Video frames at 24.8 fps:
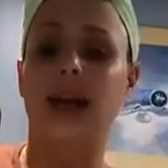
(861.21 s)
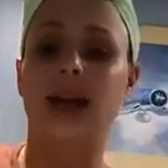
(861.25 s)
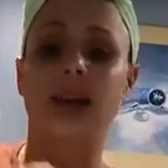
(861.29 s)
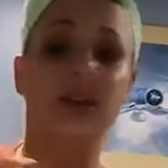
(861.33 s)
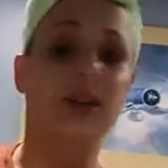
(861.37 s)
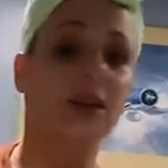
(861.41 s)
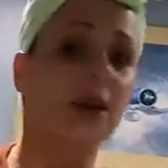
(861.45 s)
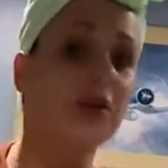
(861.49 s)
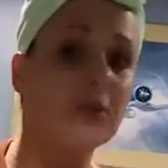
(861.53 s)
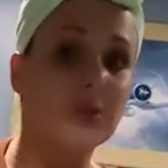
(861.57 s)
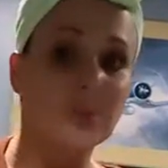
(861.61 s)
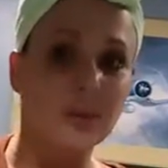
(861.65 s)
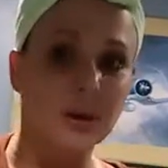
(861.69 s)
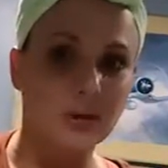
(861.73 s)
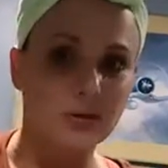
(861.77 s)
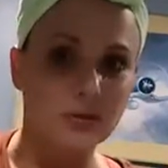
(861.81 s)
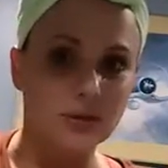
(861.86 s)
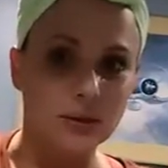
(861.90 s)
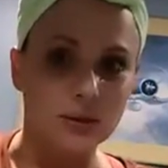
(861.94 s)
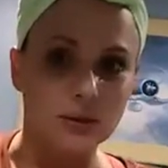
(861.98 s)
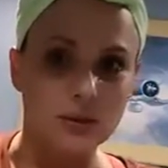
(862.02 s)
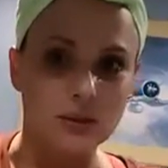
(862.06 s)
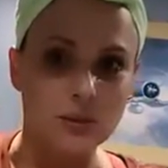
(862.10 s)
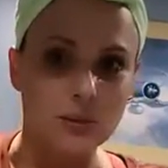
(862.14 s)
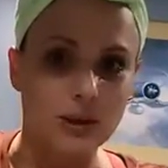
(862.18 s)
and not
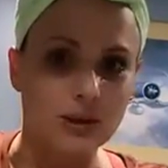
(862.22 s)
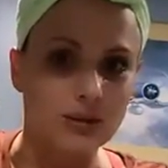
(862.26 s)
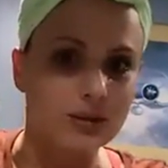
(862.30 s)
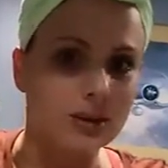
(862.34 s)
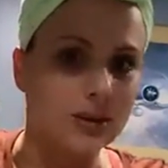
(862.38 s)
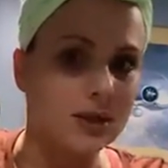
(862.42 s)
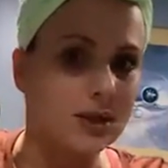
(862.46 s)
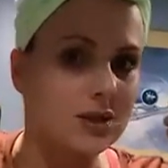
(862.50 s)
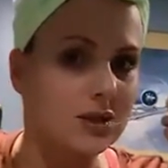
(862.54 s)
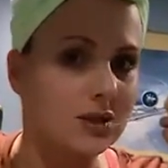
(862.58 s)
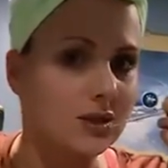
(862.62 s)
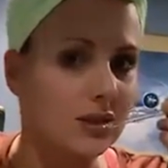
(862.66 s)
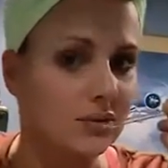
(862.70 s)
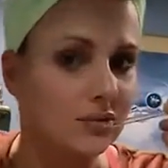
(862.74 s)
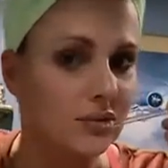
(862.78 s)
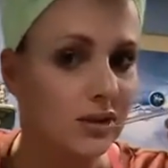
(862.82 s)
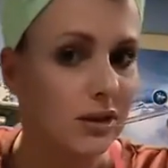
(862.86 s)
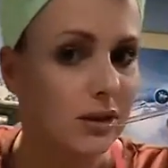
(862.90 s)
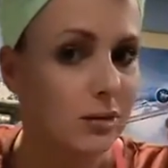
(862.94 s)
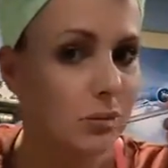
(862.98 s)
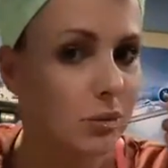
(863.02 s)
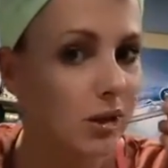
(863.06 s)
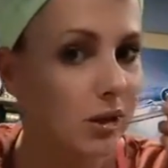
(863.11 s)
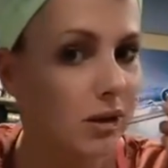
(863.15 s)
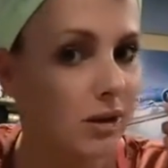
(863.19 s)
really
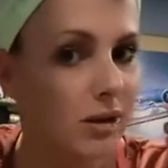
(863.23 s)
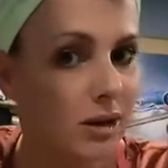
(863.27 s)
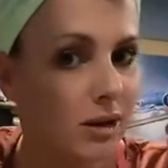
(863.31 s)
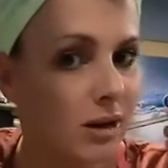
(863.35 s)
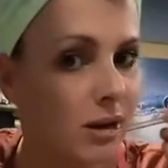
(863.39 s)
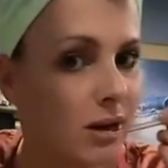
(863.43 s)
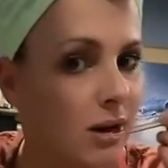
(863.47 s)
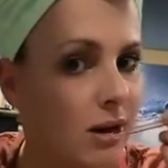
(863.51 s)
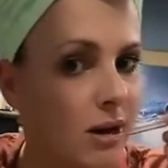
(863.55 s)
fixing much.